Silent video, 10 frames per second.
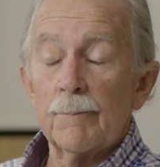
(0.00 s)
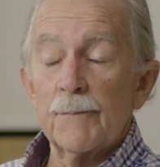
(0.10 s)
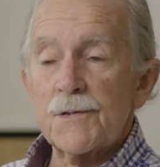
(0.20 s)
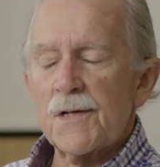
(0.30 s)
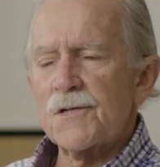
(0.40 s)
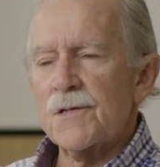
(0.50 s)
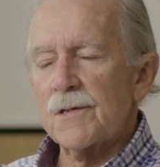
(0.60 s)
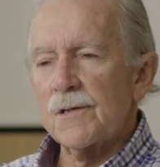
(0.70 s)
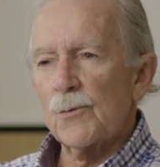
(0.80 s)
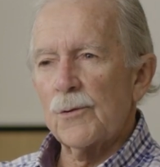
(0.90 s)

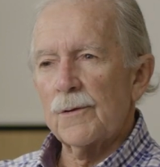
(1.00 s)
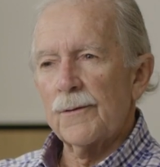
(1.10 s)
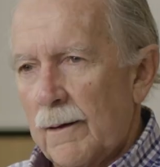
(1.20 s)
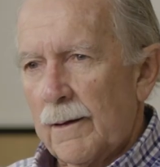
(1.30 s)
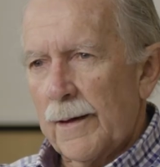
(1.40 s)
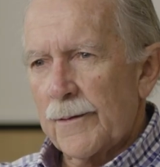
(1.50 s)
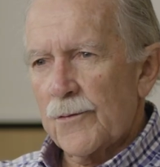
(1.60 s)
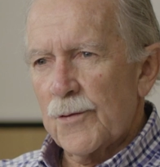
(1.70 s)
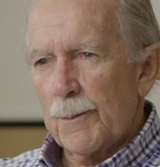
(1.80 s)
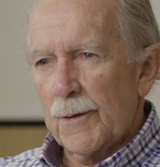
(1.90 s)
metastases were. The other
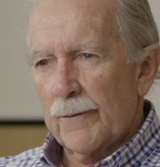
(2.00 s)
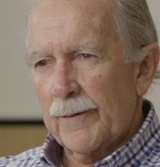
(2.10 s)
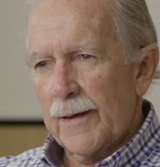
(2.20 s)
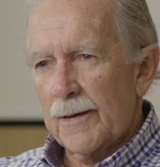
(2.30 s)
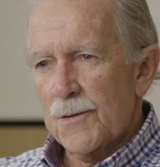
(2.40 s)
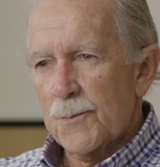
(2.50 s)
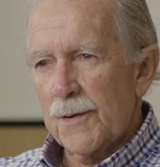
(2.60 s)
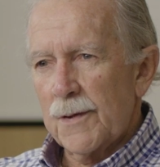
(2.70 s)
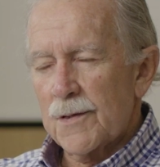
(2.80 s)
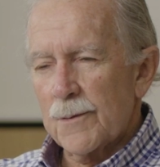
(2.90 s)
treatment I've had has
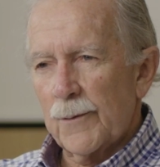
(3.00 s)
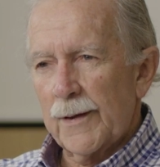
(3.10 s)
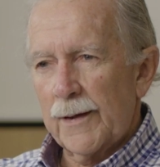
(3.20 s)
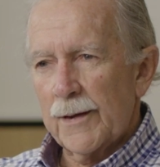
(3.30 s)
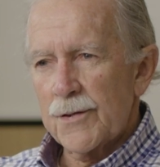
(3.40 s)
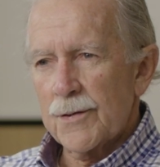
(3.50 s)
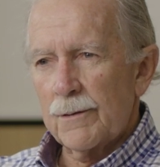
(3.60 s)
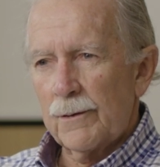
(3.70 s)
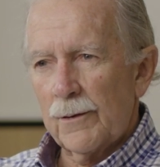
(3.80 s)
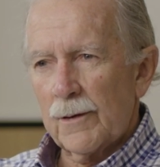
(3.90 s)
been some
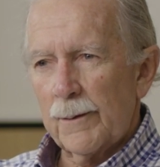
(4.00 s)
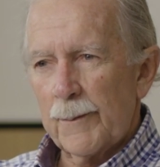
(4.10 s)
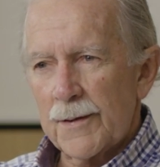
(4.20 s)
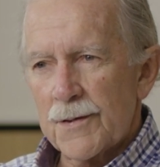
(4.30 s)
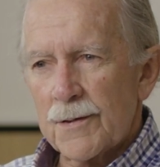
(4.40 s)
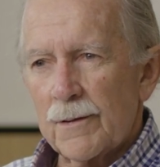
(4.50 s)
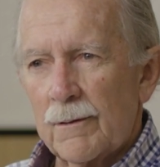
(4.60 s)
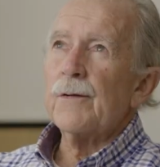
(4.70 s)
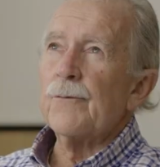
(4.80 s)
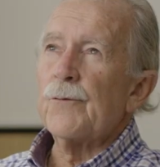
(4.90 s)
radiation, nuclear medicine.
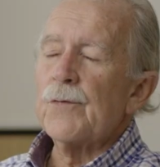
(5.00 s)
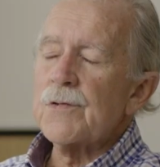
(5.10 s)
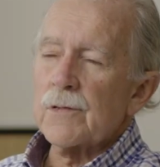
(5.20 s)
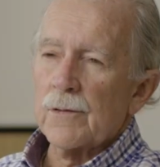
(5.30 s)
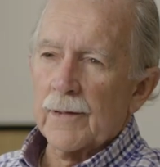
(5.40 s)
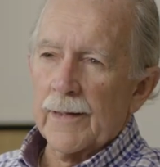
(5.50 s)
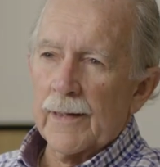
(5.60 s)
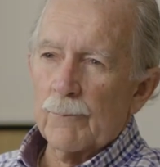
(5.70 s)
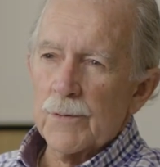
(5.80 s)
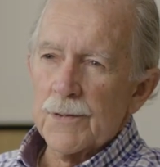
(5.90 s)
The first lot I
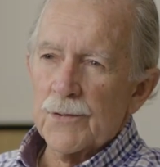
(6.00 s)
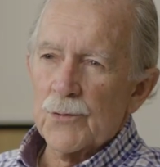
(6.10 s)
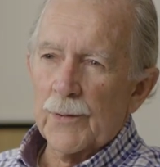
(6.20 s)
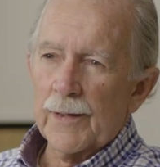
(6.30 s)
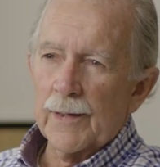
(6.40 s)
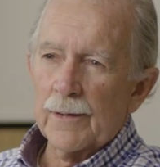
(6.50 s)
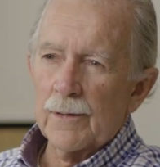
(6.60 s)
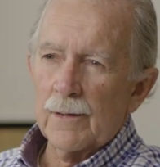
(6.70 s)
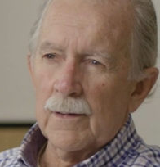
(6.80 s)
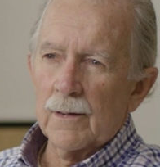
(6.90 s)
had was in
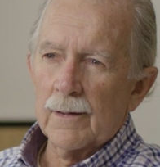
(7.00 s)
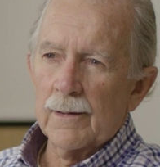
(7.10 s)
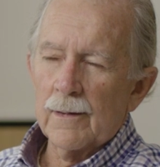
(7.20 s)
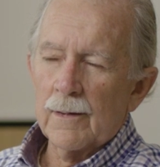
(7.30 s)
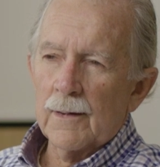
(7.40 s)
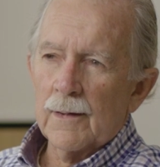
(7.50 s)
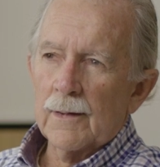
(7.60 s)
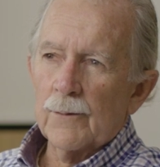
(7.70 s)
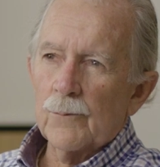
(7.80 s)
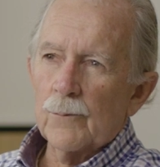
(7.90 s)
2018,
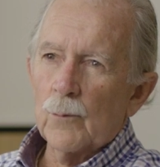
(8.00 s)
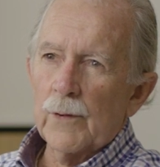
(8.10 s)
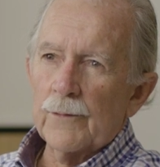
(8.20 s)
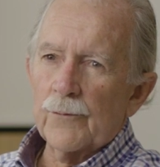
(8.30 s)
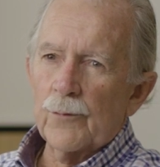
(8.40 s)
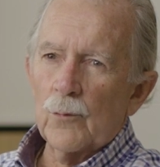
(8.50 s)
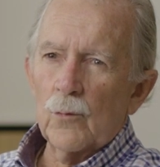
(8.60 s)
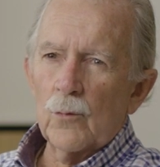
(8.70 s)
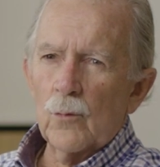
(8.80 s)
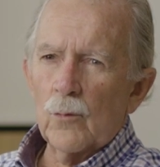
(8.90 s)
went
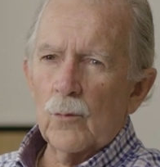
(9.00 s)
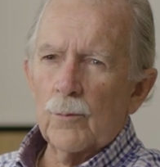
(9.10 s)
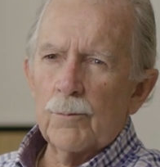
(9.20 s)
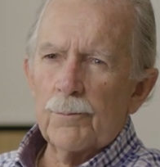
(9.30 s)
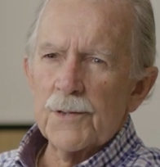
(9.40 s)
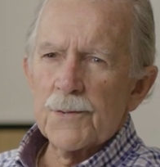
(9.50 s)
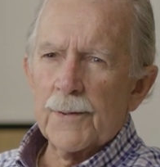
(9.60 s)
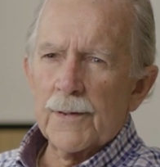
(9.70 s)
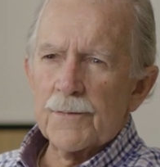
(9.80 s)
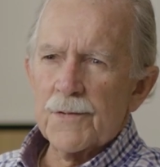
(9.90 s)
for best
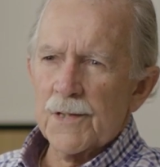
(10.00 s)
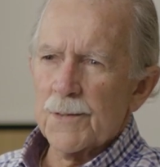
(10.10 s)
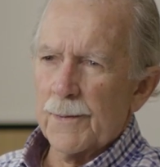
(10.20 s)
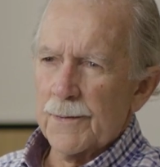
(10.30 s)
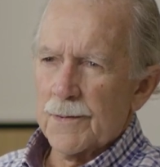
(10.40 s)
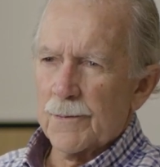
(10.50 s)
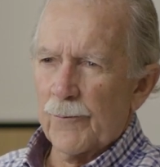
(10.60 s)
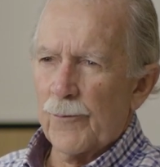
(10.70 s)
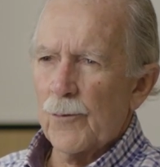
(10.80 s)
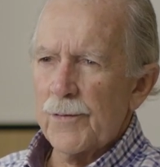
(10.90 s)
part of 6 months,
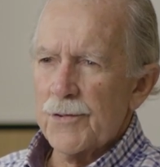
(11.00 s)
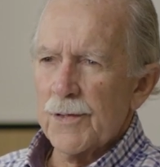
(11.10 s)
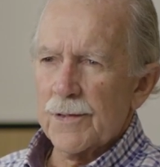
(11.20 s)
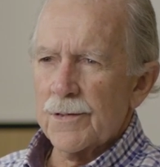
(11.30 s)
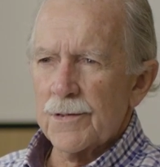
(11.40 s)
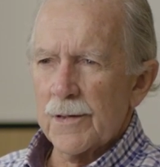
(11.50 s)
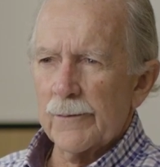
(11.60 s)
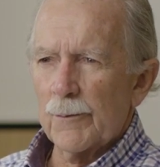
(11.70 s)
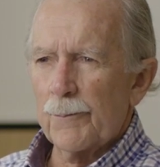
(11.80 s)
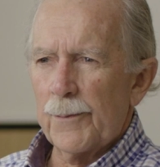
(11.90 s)
4 injections
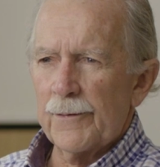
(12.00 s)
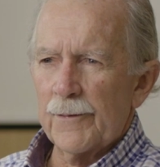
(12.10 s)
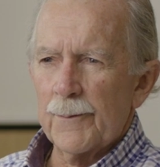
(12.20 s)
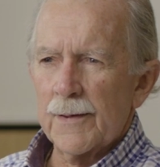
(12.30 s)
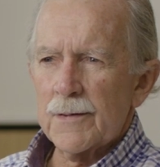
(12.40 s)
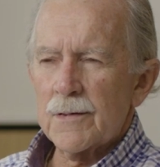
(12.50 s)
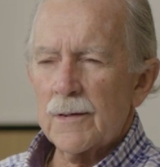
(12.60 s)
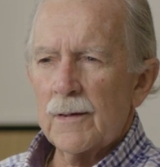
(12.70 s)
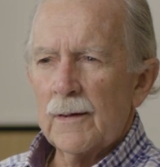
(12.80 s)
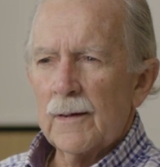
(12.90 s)
over a period of months.
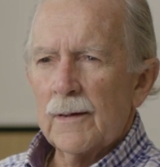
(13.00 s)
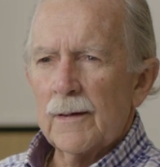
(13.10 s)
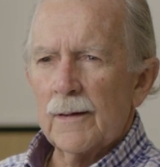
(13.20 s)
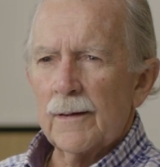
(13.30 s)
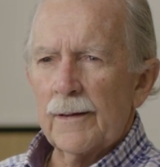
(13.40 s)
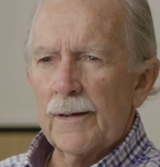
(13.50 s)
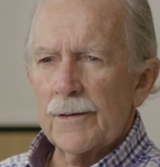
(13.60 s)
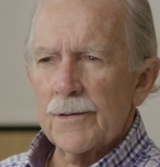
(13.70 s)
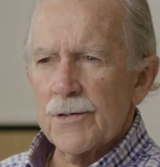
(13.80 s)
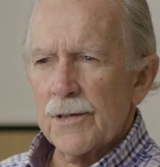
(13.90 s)
In
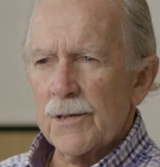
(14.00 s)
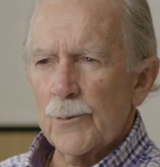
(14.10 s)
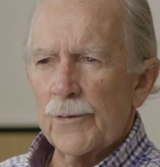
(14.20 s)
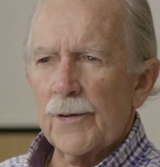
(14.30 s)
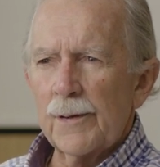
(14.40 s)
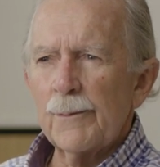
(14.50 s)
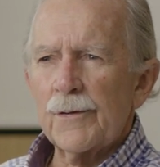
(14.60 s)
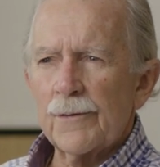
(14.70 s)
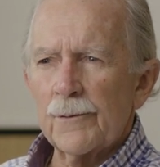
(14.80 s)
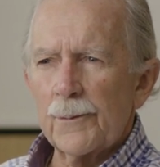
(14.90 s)
conjunction with
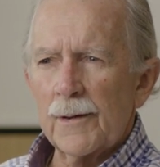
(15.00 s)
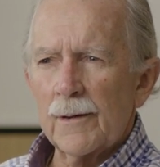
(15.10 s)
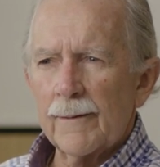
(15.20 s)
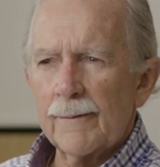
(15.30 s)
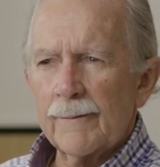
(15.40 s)
chemotherapy.